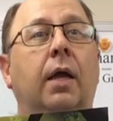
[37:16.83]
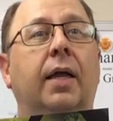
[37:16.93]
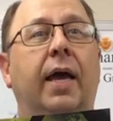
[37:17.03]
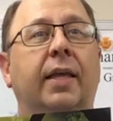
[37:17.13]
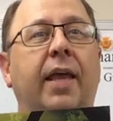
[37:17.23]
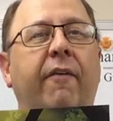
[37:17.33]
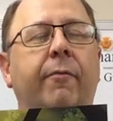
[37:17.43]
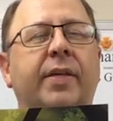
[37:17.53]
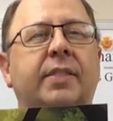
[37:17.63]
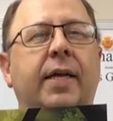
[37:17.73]
God gave
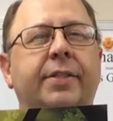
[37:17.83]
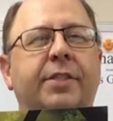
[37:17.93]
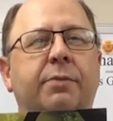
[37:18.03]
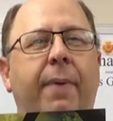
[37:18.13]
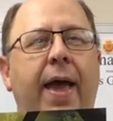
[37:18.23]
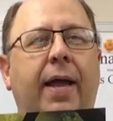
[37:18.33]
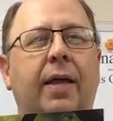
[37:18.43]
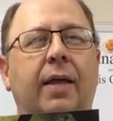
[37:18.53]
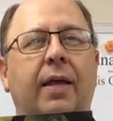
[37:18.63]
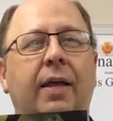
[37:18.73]
him his senses back.
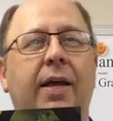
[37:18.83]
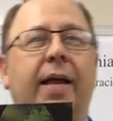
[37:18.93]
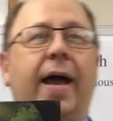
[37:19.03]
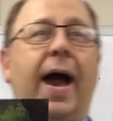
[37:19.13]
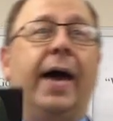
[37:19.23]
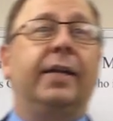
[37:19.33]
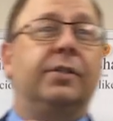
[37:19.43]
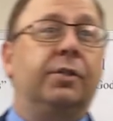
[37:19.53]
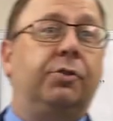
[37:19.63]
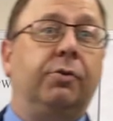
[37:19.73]
God
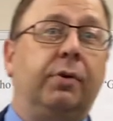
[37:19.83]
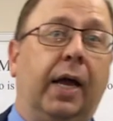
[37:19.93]
is the true